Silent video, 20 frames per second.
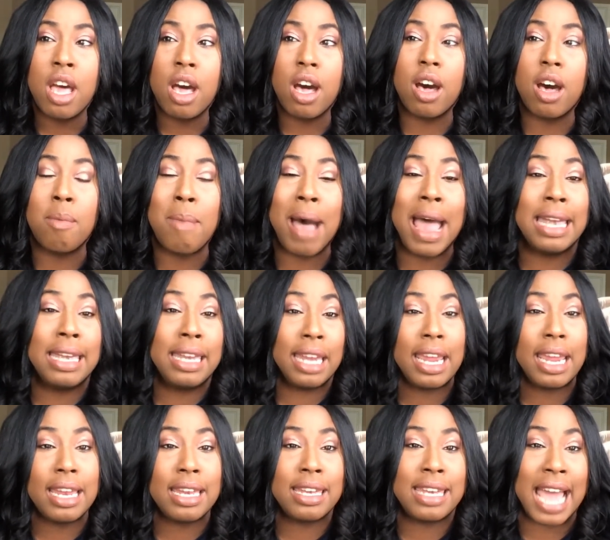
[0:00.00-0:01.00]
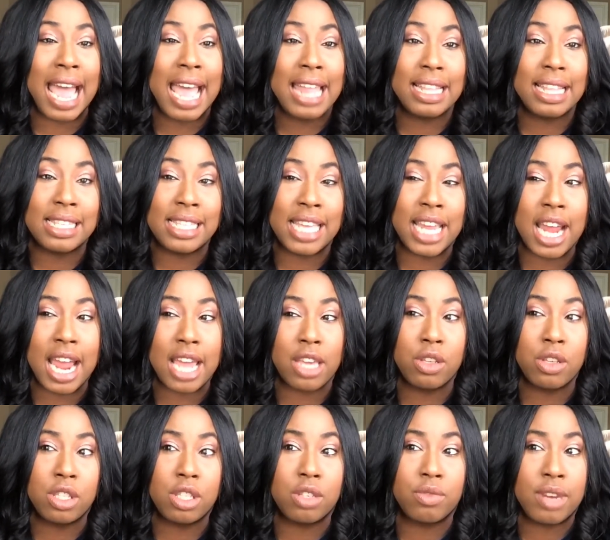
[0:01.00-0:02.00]
I did dye this hair. I
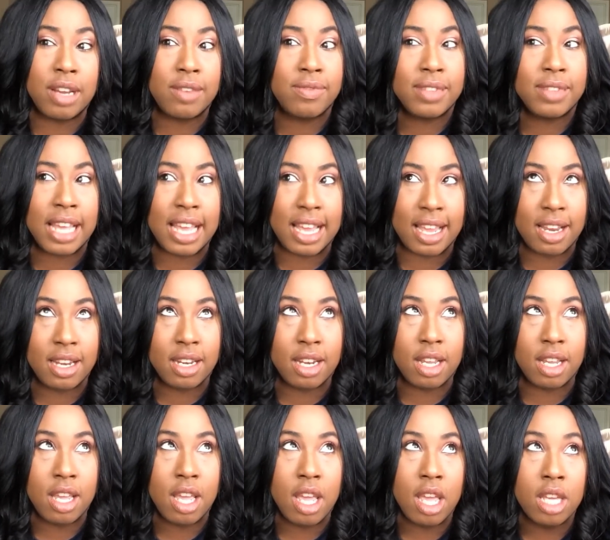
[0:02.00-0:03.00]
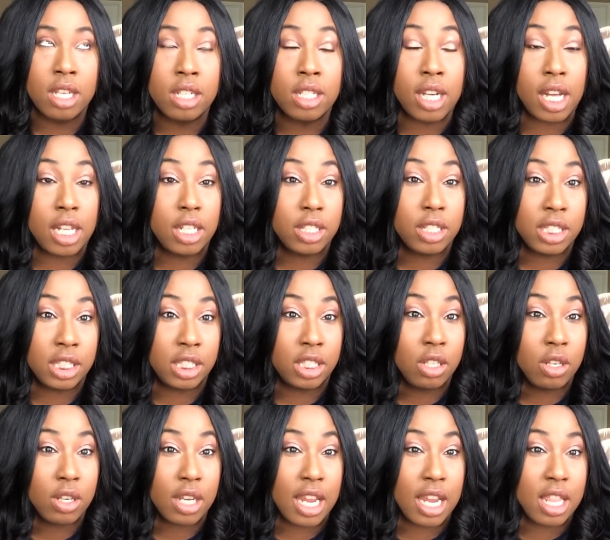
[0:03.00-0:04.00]
used the Revlon Color
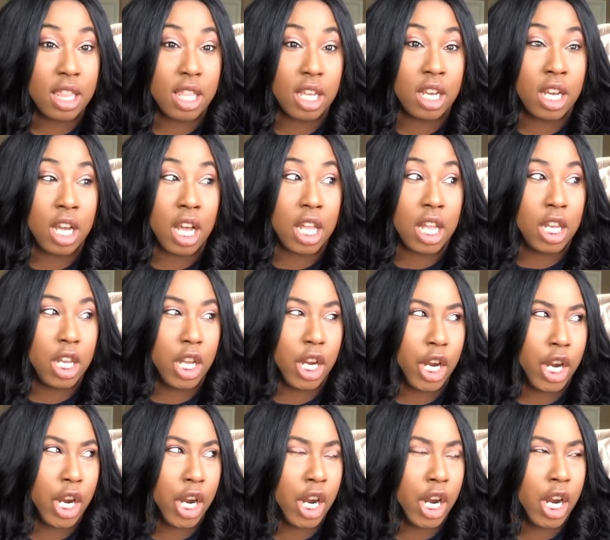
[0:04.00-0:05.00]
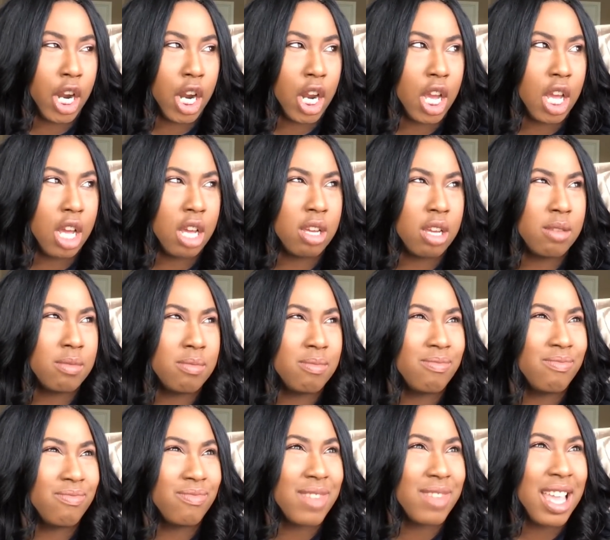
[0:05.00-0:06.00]
Silk in the color
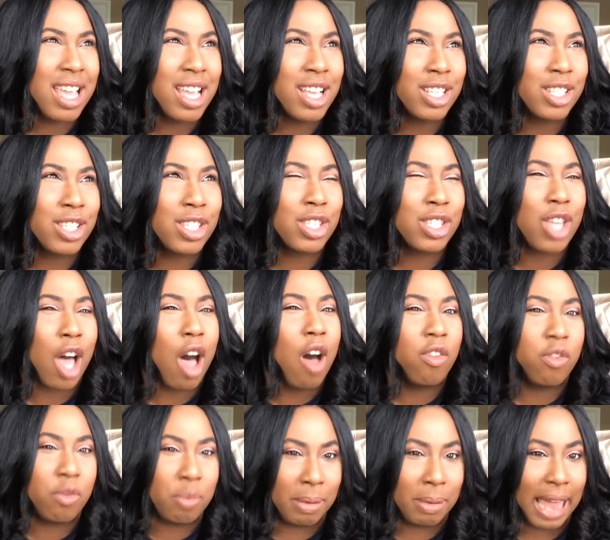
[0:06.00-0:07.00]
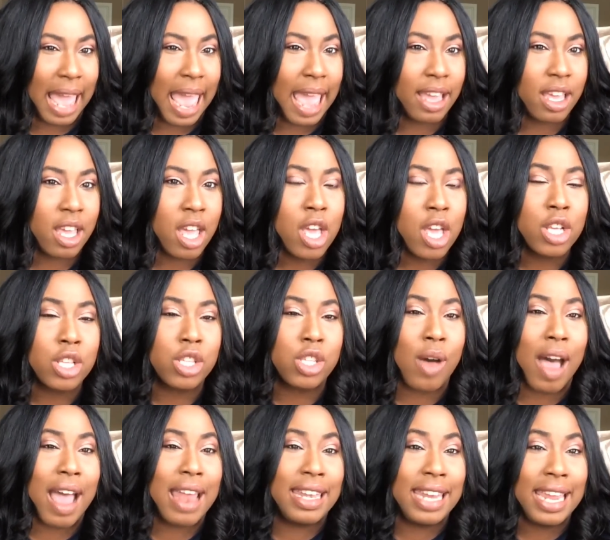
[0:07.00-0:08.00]
soft black. So
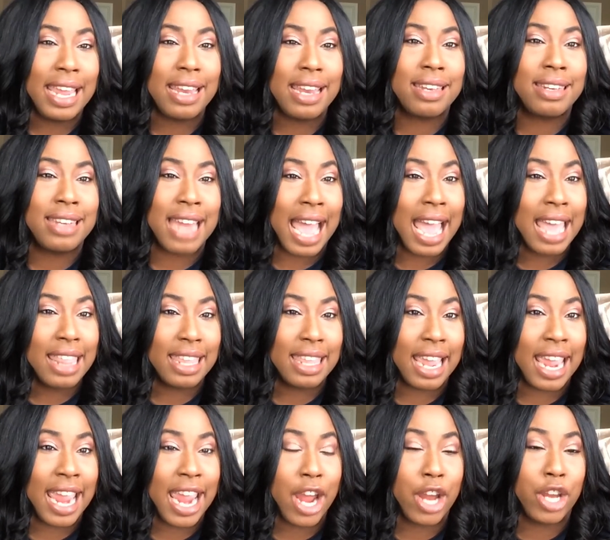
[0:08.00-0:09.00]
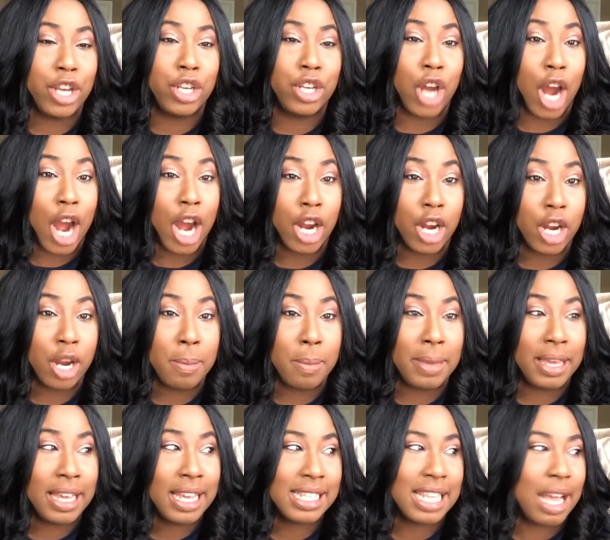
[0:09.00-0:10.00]
I did dye the hair darker
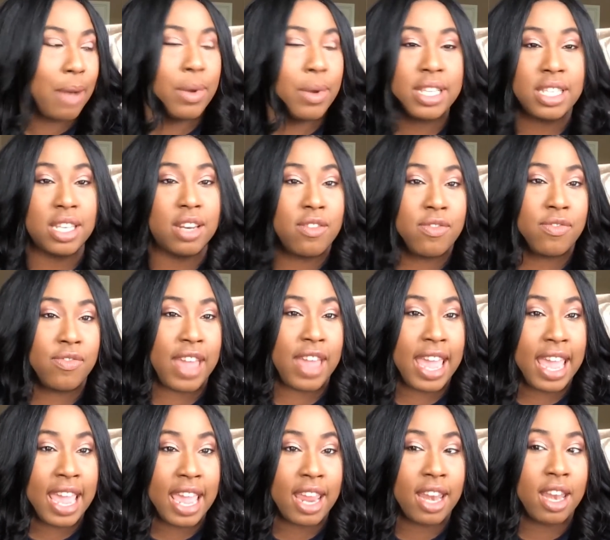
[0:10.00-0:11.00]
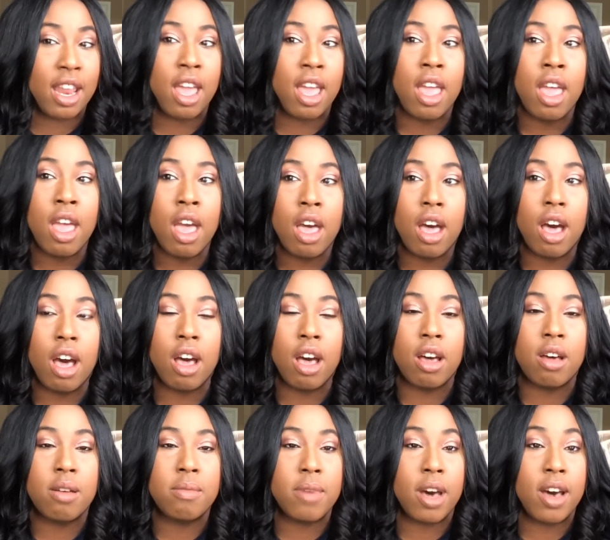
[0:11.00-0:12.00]
because I wasn't a fan
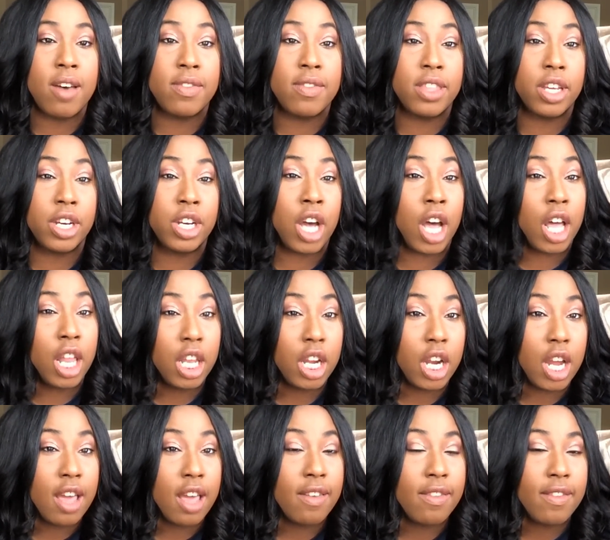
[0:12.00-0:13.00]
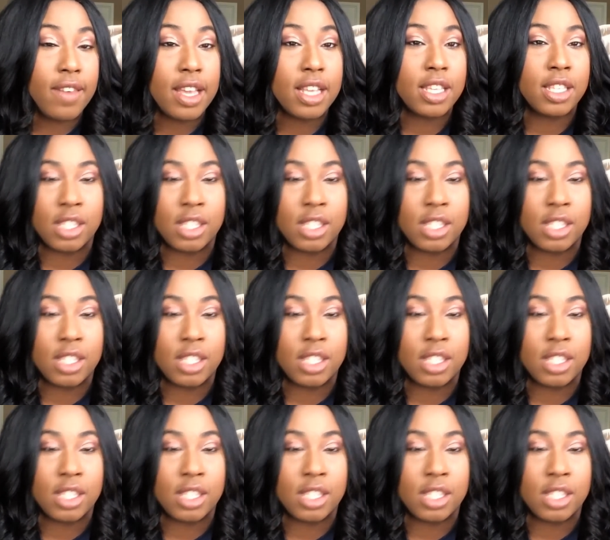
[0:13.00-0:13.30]
of the color of it.